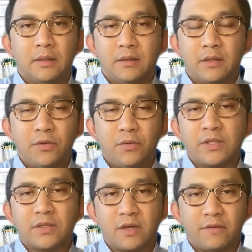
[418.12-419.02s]
The
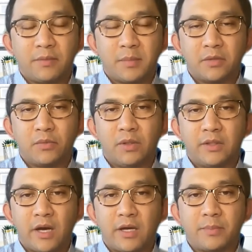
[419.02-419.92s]
US government will
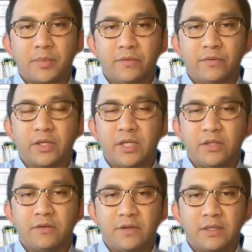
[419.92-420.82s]
not approve your
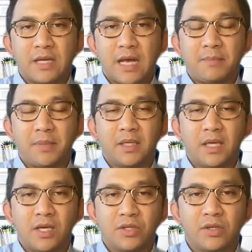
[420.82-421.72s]
E2 visa
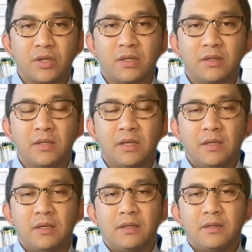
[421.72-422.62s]
application
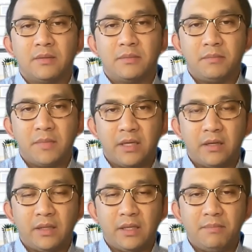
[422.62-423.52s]

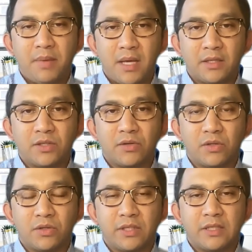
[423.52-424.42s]
merely based
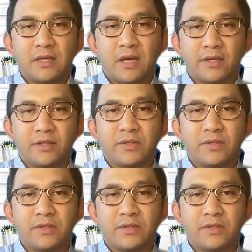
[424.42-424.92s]
on your desire to